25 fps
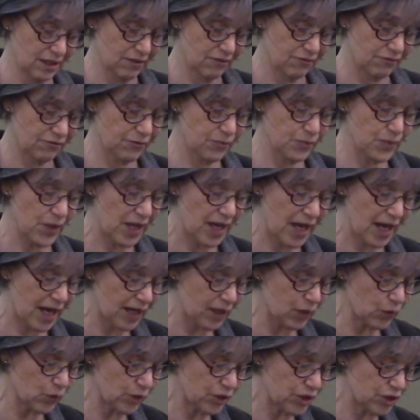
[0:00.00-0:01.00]
from the
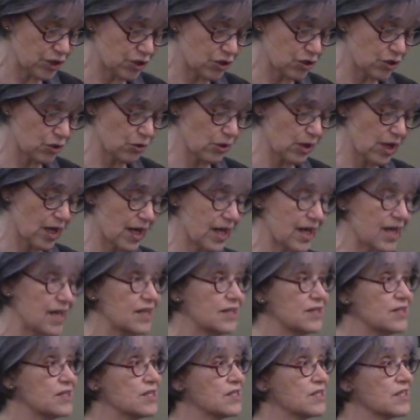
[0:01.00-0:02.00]
anguished
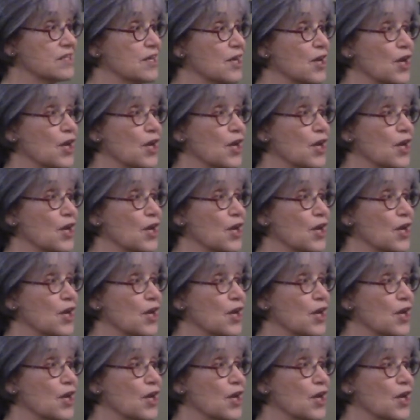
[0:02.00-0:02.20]
cries